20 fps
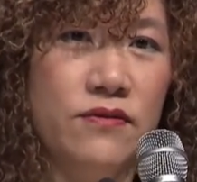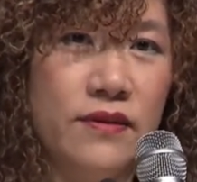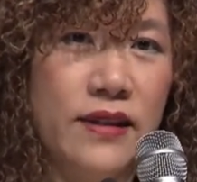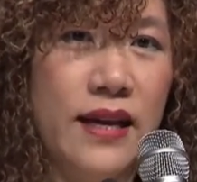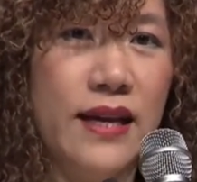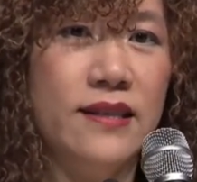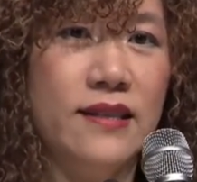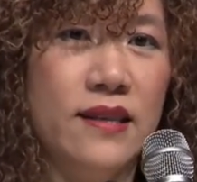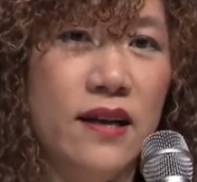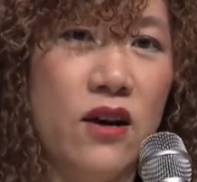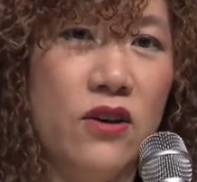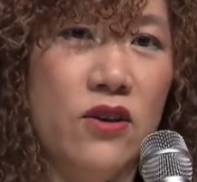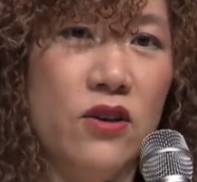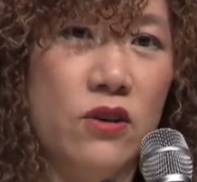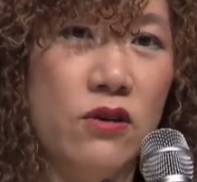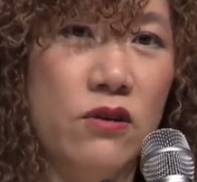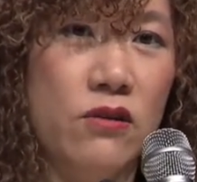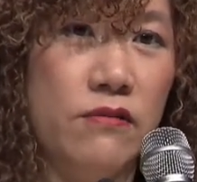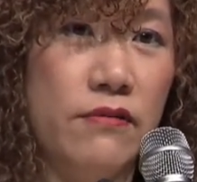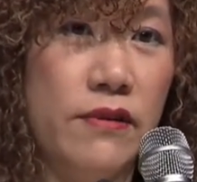that's how
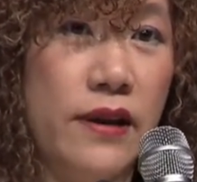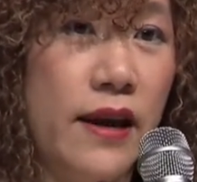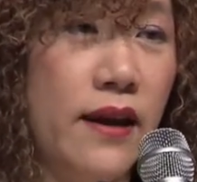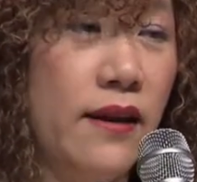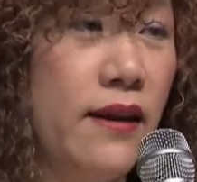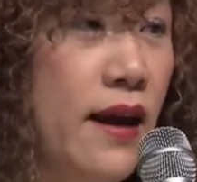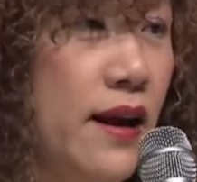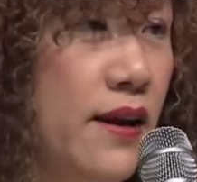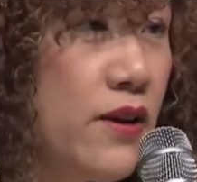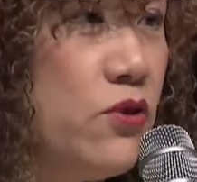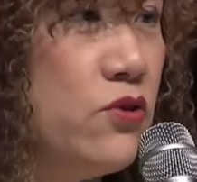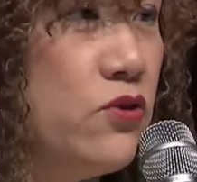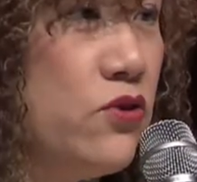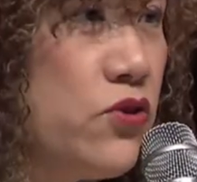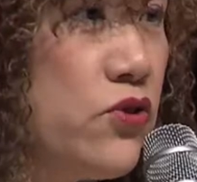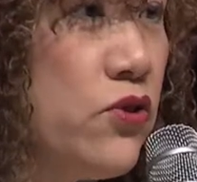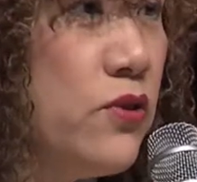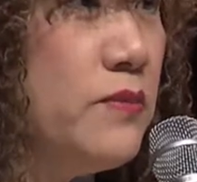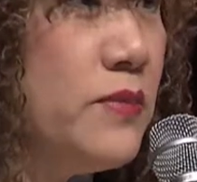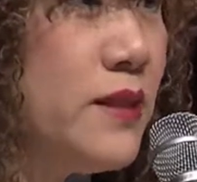you create, I use the
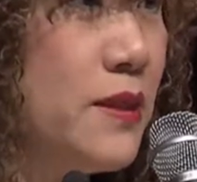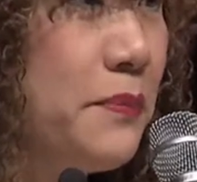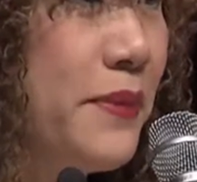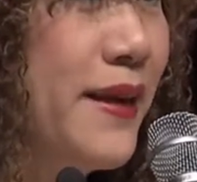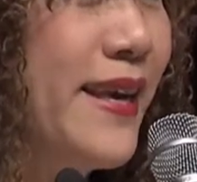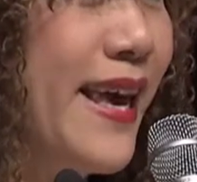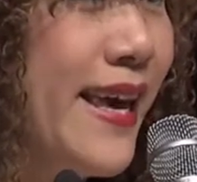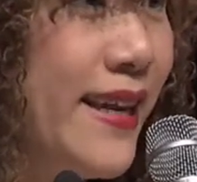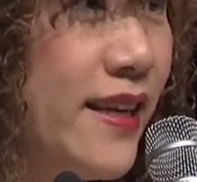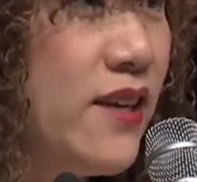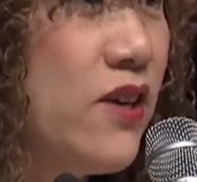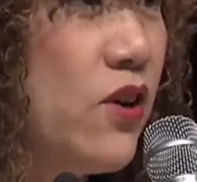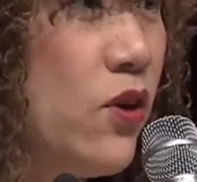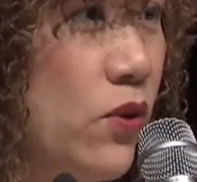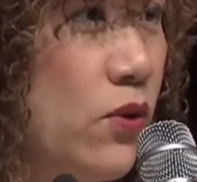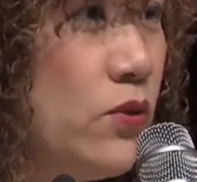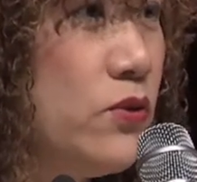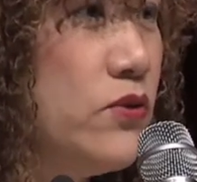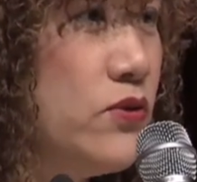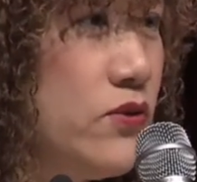term spaghetti
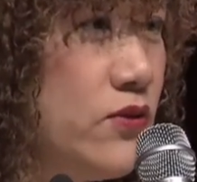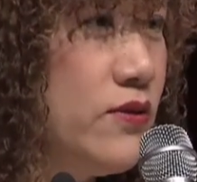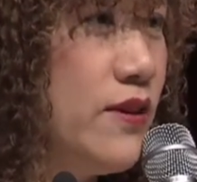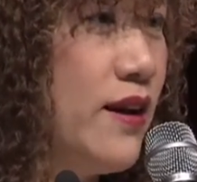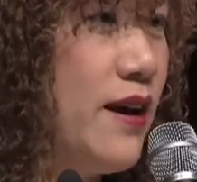codes.